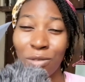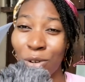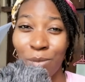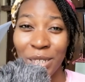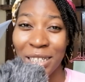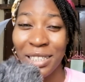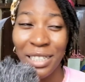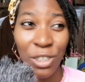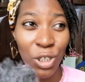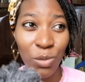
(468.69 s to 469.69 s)

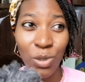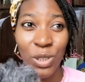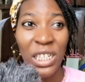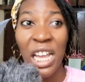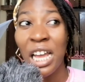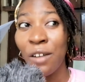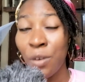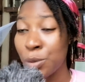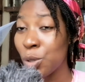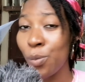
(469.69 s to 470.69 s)
complicated issue, because
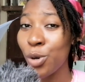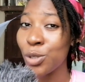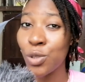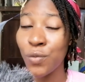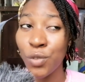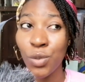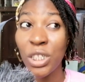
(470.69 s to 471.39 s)
from his own point of view,